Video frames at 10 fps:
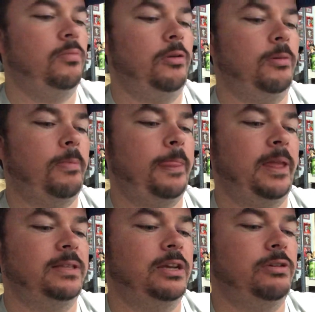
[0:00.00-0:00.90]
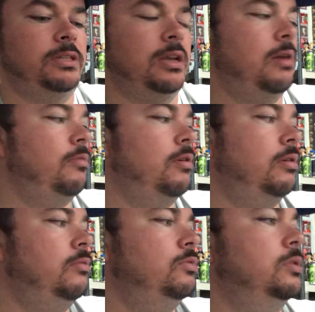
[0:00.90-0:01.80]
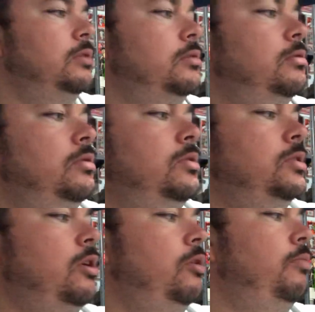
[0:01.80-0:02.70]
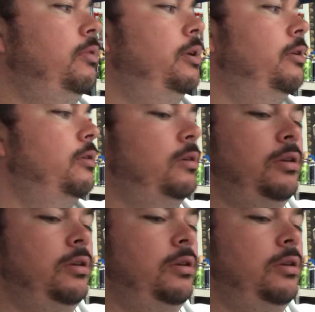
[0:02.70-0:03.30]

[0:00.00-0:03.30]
But Terry Steinbach, he was a solid player.